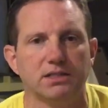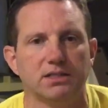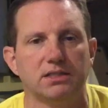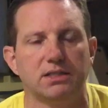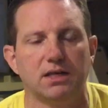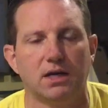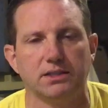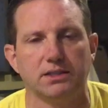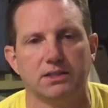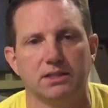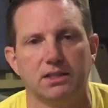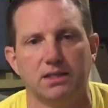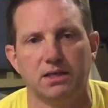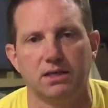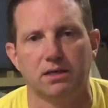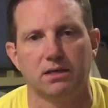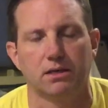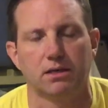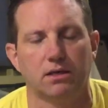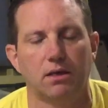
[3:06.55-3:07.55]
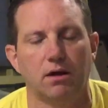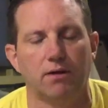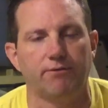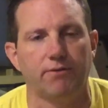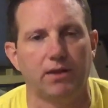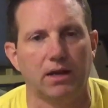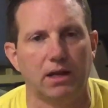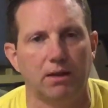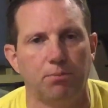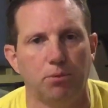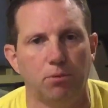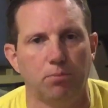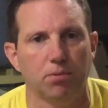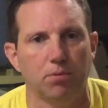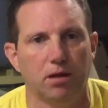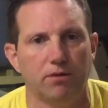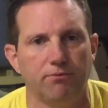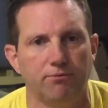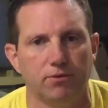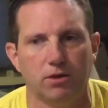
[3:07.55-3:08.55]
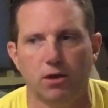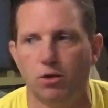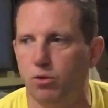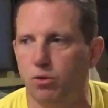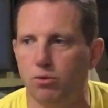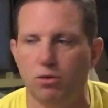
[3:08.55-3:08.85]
it doesn't get enough ample blood flow.